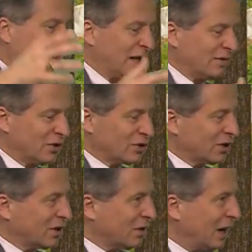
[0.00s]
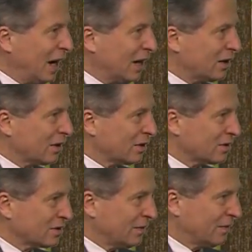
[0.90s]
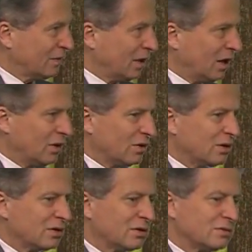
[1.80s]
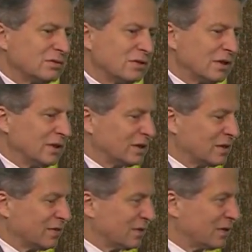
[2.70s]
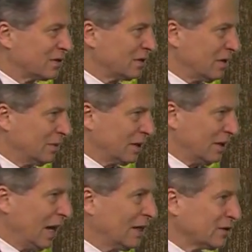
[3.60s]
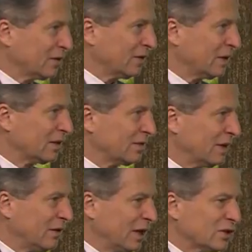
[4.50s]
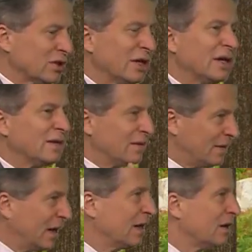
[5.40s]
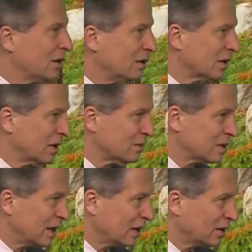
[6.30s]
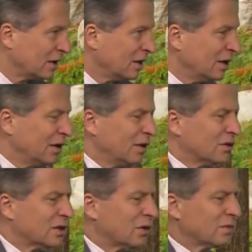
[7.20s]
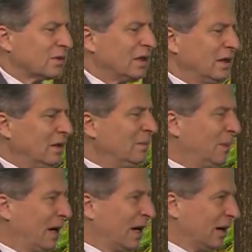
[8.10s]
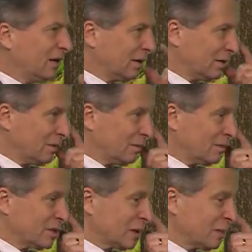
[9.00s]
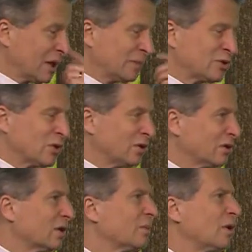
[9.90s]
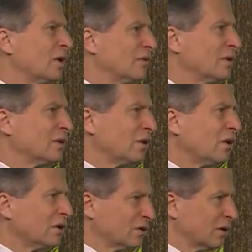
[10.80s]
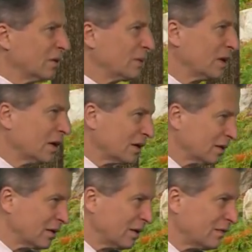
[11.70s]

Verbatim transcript: And if there's a crack or there's a flaw or, goodness, if there's some catastrophe in the foundation, then it all comes down. So the impact, sometimes short-term, often long-term, and not